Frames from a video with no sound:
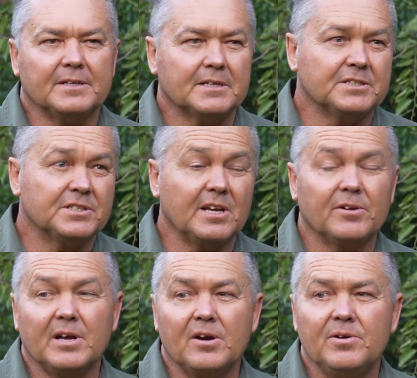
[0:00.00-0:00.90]
This is
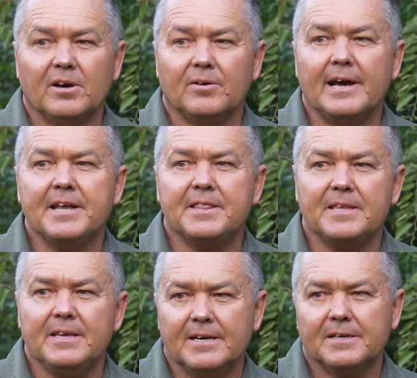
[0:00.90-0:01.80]
only our 8th
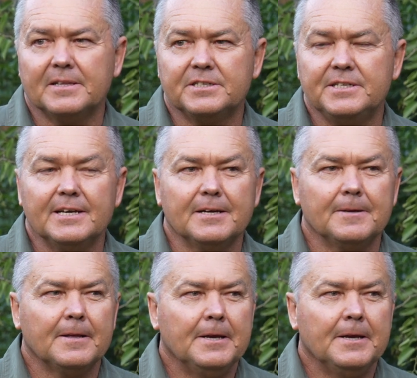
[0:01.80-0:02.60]
year this year.